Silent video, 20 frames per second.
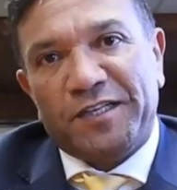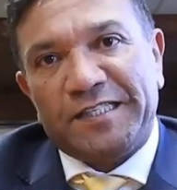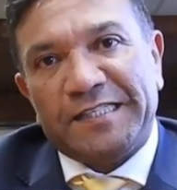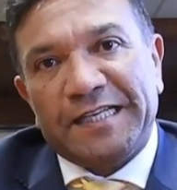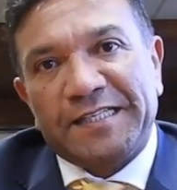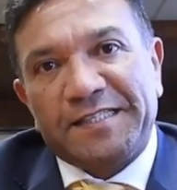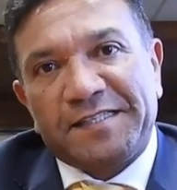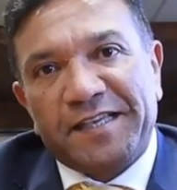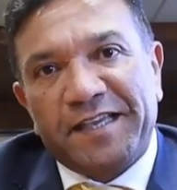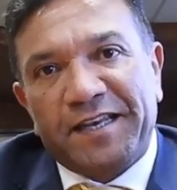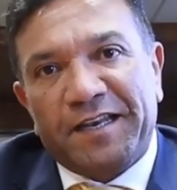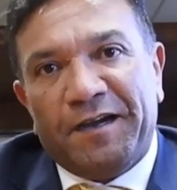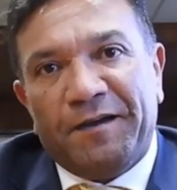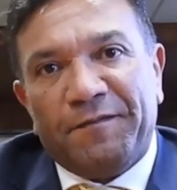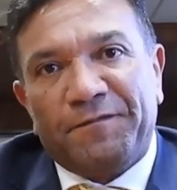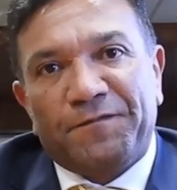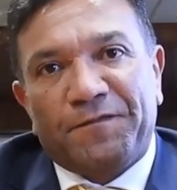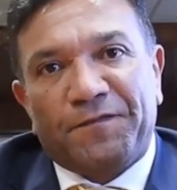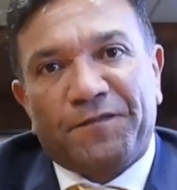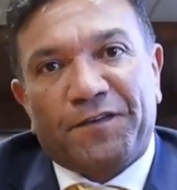As I said,
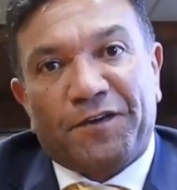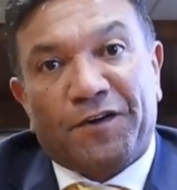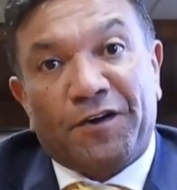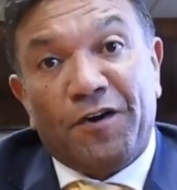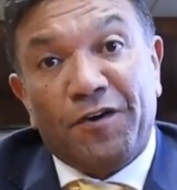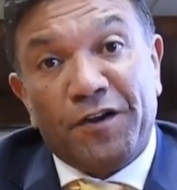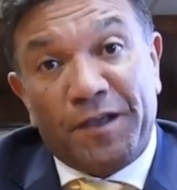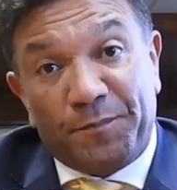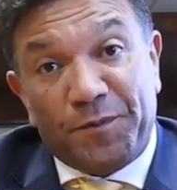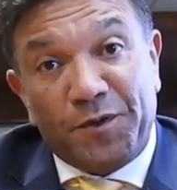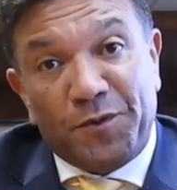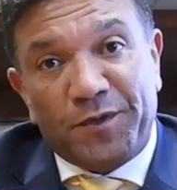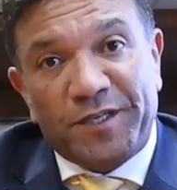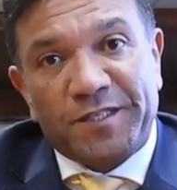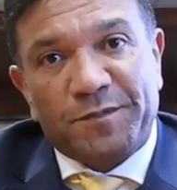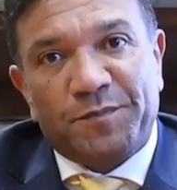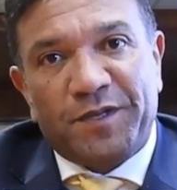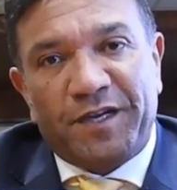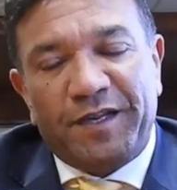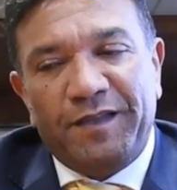I've grown up in
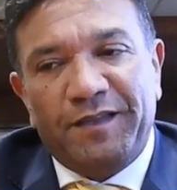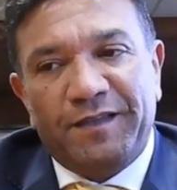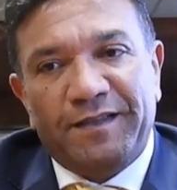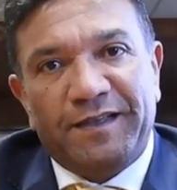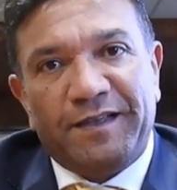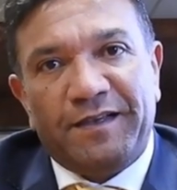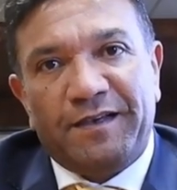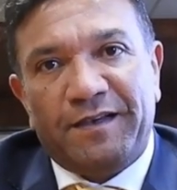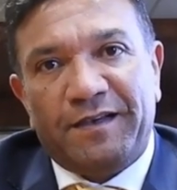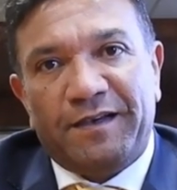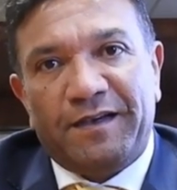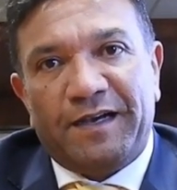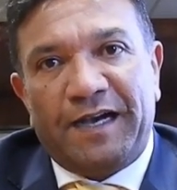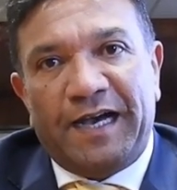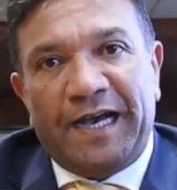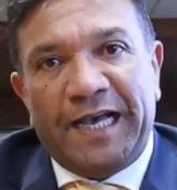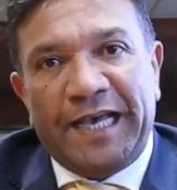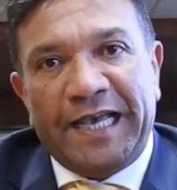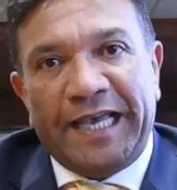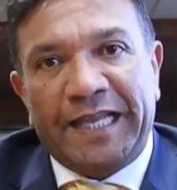Westbury.
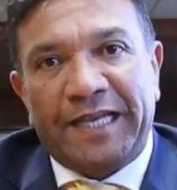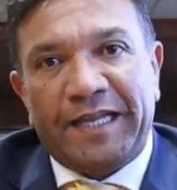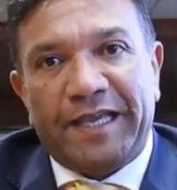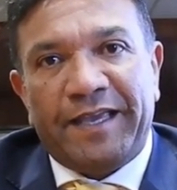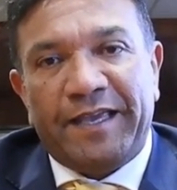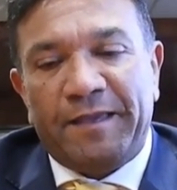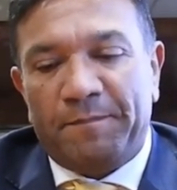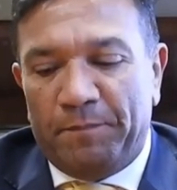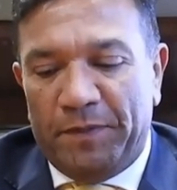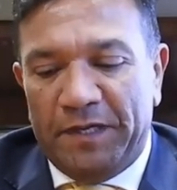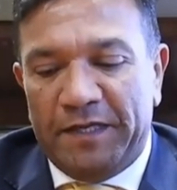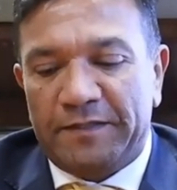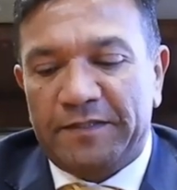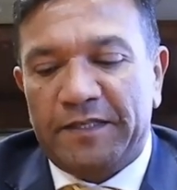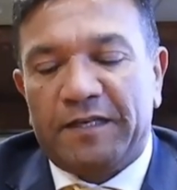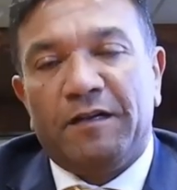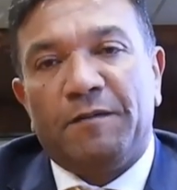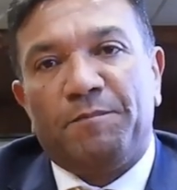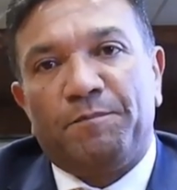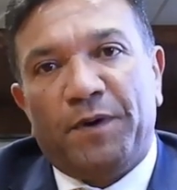I had a
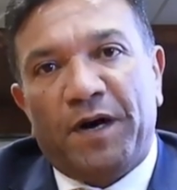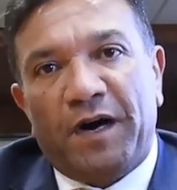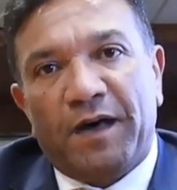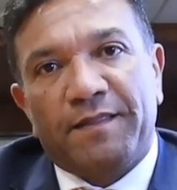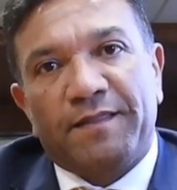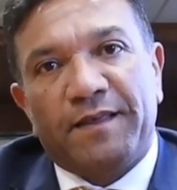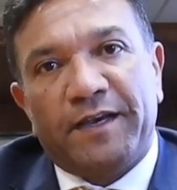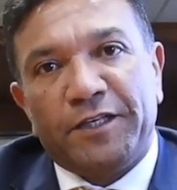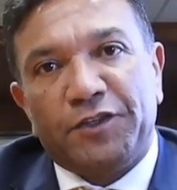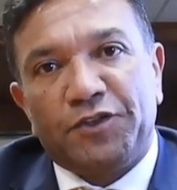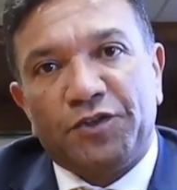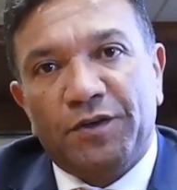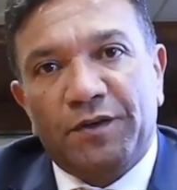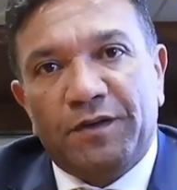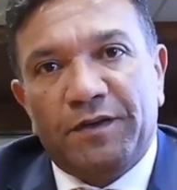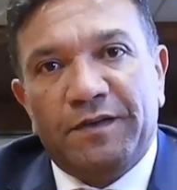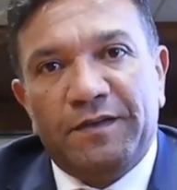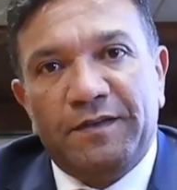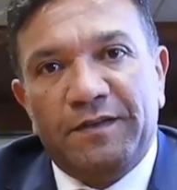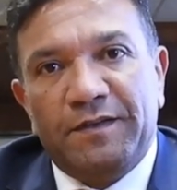political path I took.